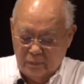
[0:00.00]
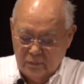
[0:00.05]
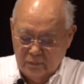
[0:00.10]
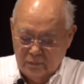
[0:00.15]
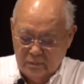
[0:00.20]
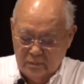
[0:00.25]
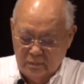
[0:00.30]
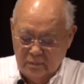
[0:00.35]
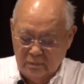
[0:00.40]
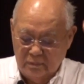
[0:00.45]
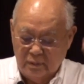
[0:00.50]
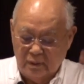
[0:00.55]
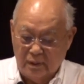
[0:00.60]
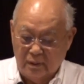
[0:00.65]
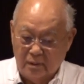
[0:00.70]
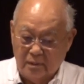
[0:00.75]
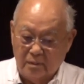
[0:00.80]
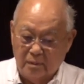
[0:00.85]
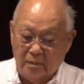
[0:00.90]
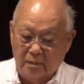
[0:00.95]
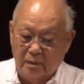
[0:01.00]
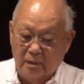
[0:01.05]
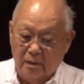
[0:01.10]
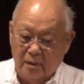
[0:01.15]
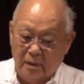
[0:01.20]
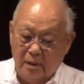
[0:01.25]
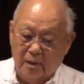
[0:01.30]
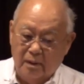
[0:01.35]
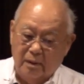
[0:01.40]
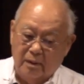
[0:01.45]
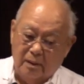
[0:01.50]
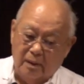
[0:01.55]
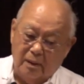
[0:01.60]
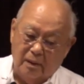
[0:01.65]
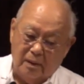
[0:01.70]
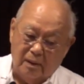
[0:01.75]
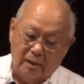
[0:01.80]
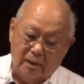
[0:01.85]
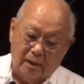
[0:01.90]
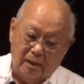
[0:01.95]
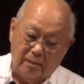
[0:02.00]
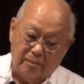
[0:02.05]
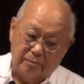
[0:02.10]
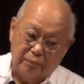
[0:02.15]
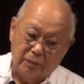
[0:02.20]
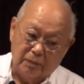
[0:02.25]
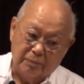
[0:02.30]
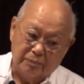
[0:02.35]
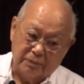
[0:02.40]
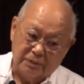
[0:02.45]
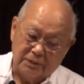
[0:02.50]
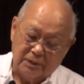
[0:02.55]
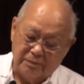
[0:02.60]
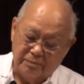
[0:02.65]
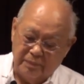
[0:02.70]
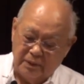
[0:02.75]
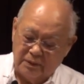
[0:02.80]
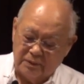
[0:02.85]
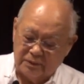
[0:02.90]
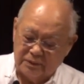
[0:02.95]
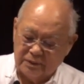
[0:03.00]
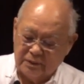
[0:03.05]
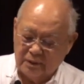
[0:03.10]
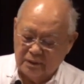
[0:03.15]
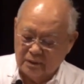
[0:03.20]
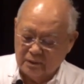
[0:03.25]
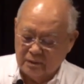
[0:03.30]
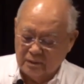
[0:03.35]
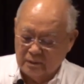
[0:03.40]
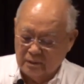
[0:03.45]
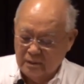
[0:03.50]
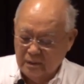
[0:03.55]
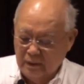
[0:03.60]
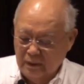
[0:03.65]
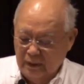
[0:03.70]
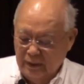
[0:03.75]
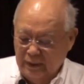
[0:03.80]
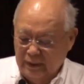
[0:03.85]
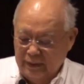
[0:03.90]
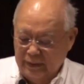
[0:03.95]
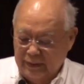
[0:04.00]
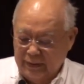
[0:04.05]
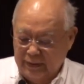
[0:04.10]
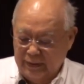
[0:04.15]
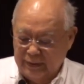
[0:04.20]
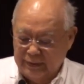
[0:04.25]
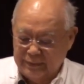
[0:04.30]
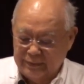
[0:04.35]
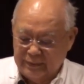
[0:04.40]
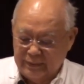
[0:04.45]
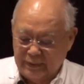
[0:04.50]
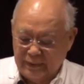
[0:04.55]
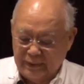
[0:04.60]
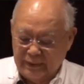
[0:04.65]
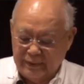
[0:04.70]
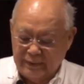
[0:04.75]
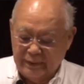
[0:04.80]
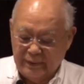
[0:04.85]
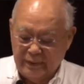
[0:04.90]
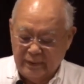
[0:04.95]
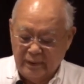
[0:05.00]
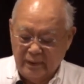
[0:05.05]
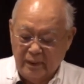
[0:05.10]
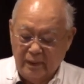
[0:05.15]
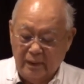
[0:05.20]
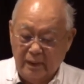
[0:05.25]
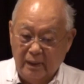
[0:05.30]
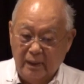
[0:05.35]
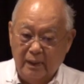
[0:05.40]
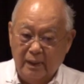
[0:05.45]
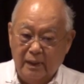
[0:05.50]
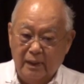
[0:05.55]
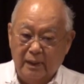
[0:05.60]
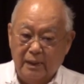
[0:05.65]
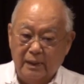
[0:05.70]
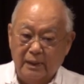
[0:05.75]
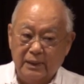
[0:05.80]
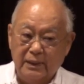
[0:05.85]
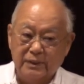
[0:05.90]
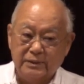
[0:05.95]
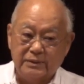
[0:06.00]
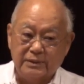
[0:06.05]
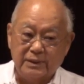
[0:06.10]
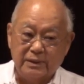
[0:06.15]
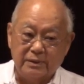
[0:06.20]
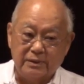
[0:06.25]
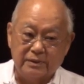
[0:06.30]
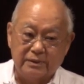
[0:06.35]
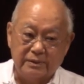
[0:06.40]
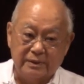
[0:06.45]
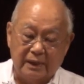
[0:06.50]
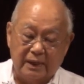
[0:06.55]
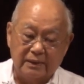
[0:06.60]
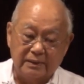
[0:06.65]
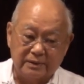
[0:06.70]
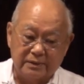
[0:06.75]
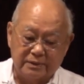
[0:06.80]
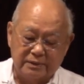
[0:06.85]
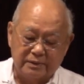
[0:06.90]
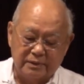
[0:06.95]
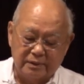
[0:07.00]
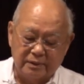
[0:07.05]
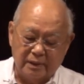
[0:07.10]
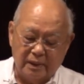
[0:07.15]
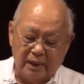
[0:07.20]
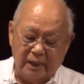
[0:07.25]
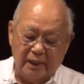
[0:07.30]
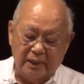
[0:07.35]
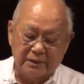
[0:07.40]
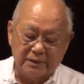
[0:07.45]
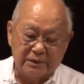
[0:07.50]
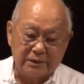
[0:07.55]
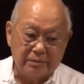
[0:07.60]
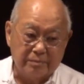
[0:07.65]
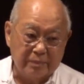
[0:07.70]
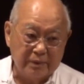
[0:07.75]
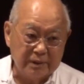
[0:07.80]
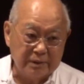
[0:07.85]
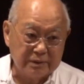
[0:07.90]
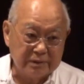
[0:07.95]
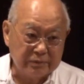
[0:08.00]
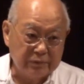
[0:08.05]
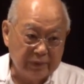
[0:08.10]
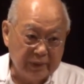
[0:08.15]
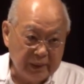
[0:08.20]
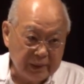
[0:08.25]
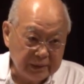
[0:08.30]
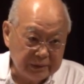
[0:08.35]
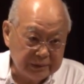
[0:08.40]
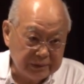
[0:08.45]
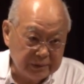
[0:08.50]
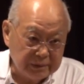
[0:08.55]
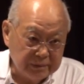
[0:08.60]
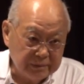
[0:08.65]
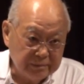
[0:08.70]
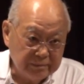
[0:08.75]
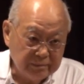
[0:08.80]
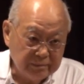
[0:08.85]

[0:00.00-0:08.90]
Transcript: blue on purpose of being cynical. And uh, he says that's acid-based reaction.